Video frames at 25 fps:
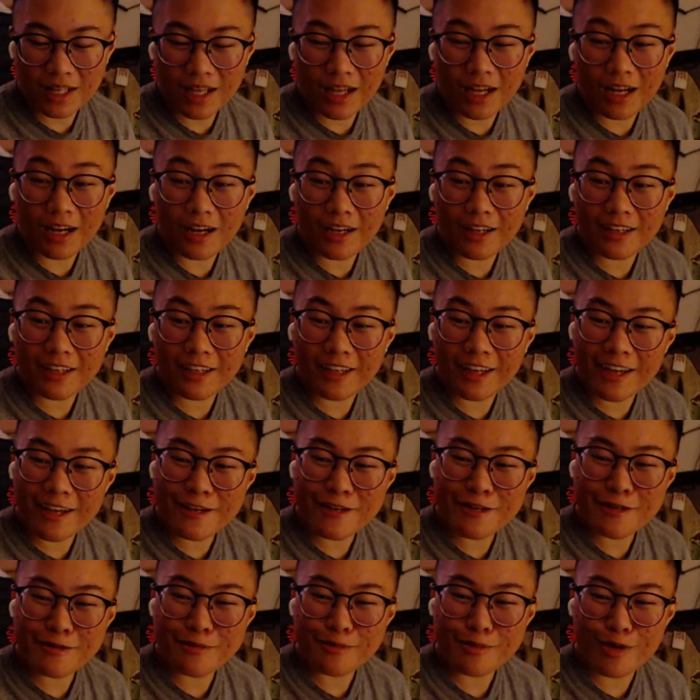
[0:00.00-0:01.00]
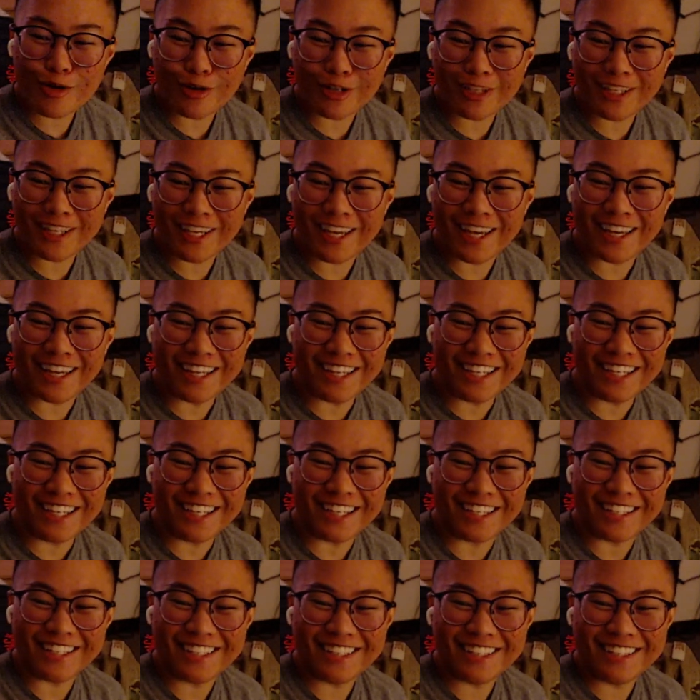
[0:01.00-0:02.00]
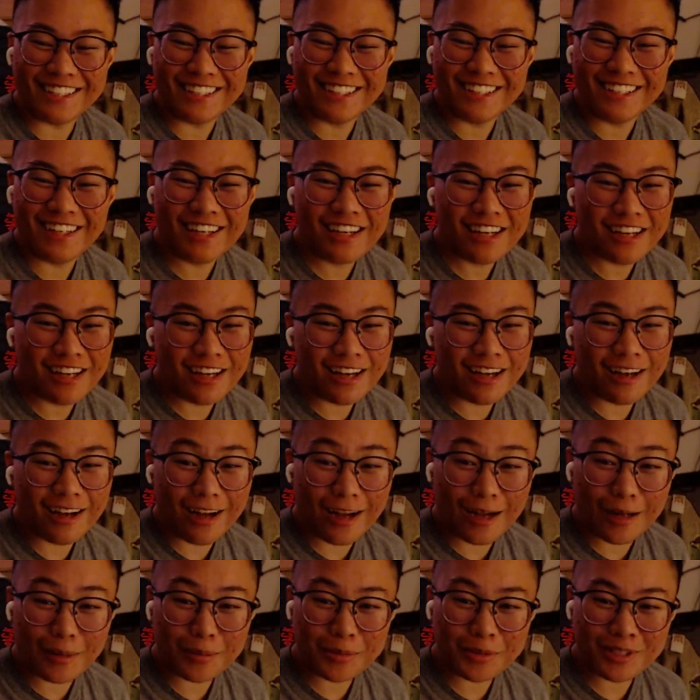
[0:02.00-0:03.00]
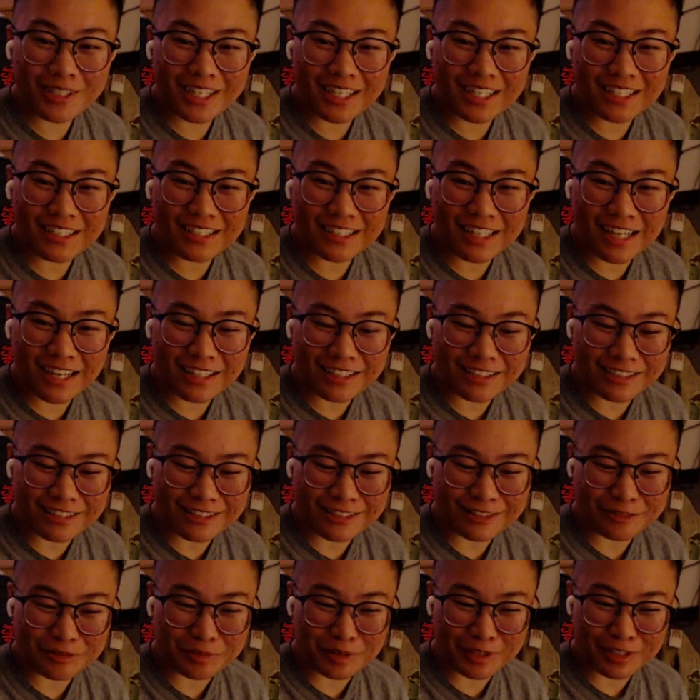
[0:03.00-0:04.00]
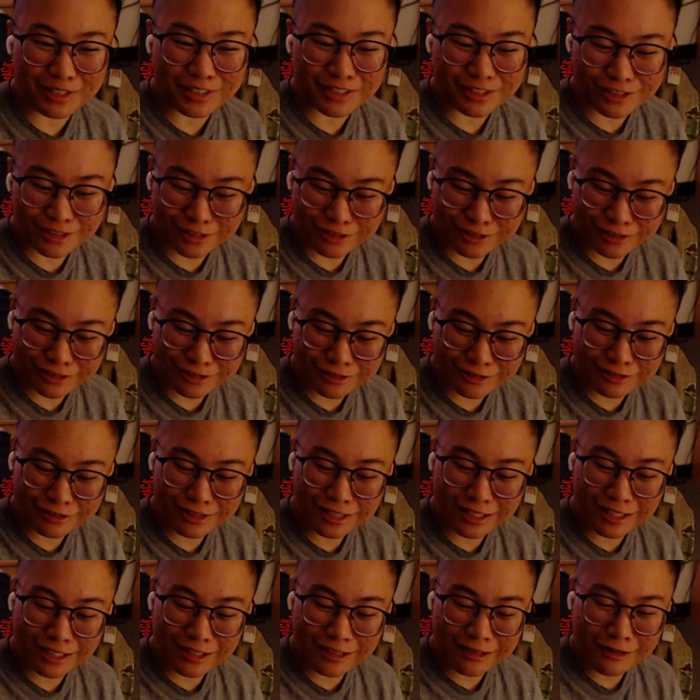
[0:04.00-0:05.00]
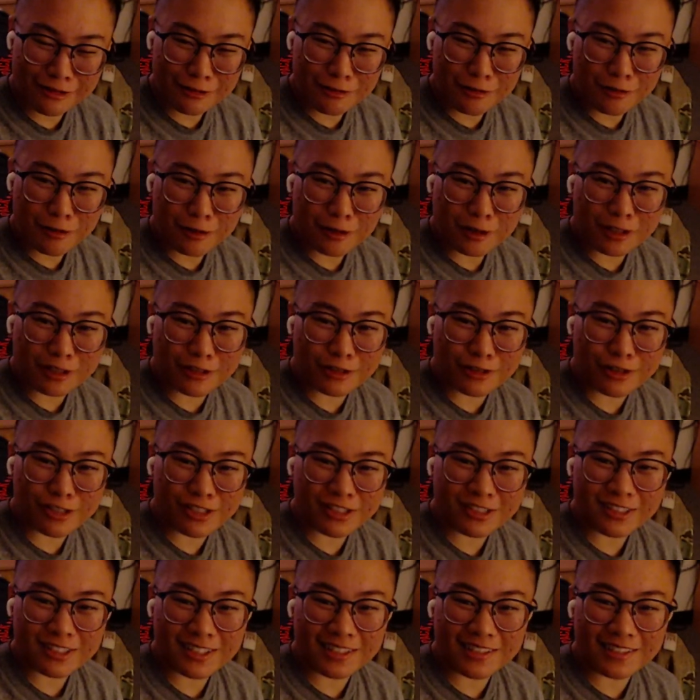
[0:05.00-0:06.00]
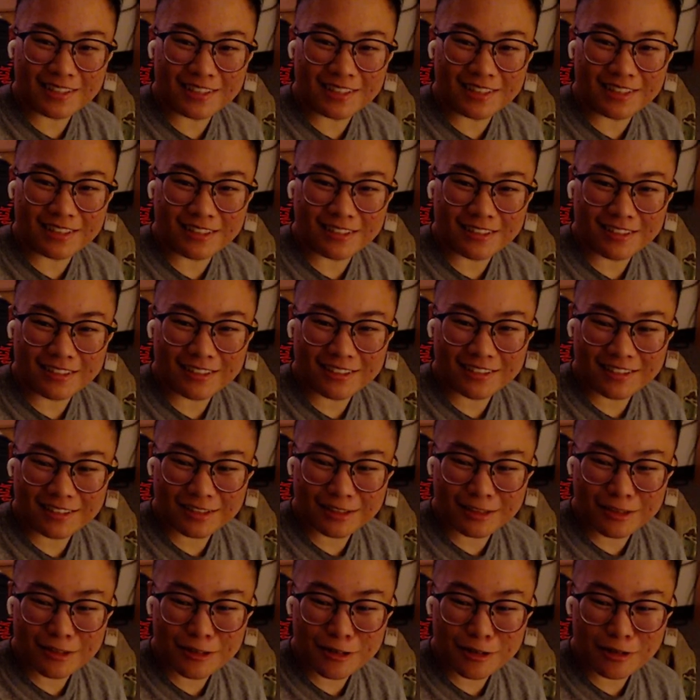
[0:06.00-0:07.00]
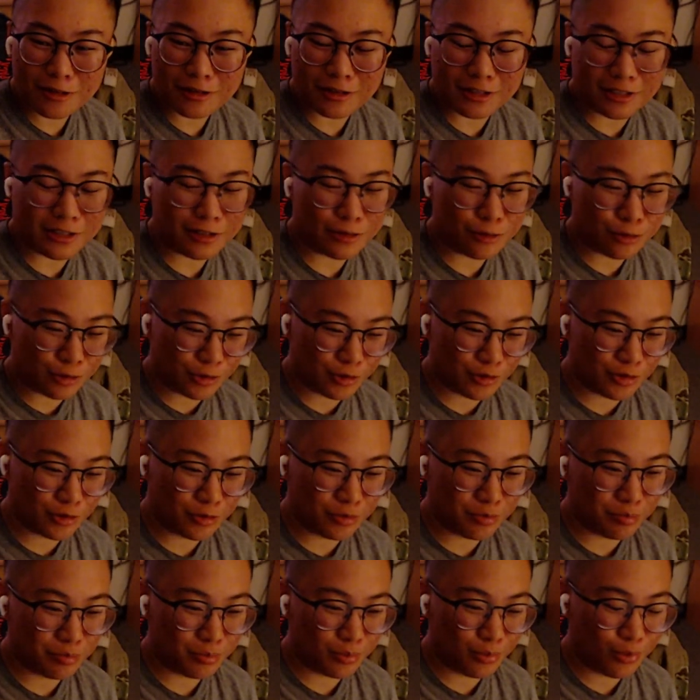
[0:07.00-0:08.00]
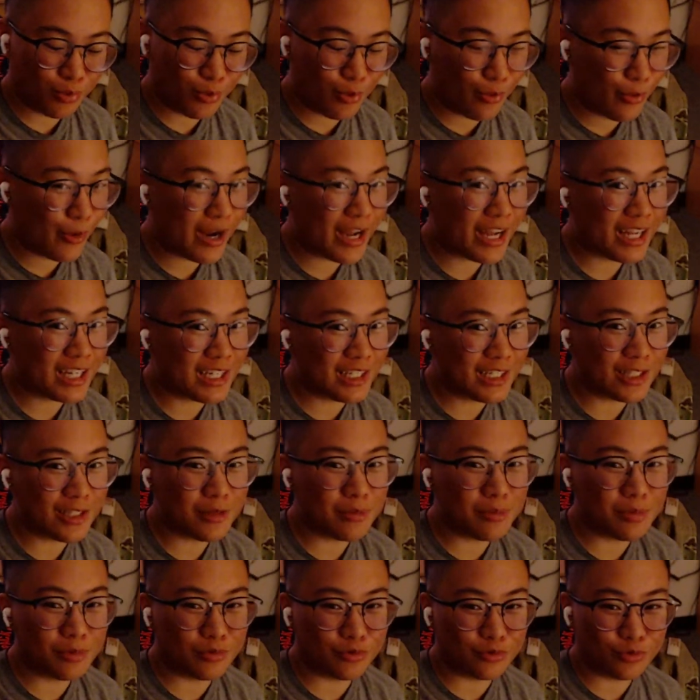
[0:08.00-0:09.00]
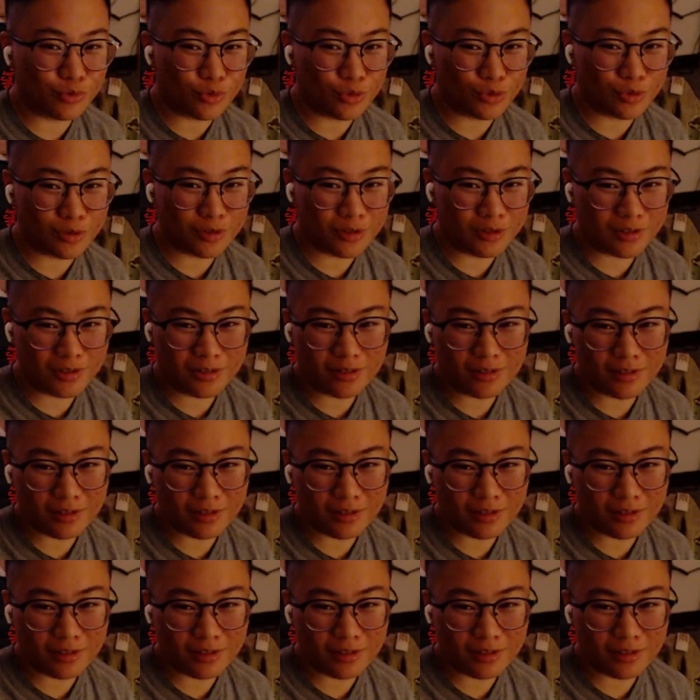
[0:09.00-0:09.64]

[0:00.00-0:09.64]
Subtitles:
I am okay. I'm okay now, Marshall. It's just like this was way before.